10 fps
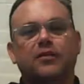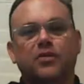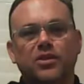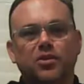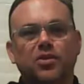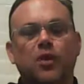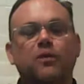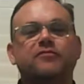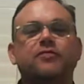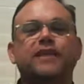When you're
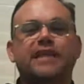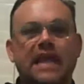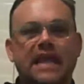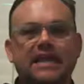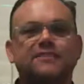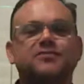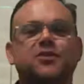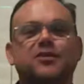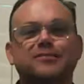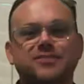going from the negative
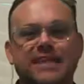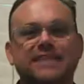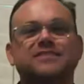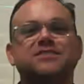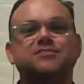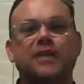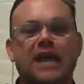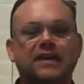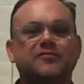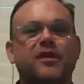circumstances
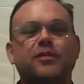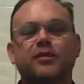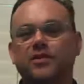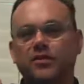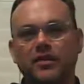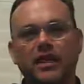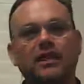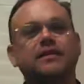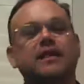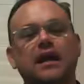back and I mean, when you're
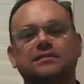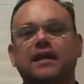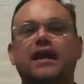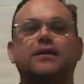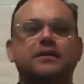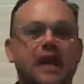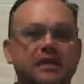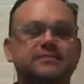getting knocked down,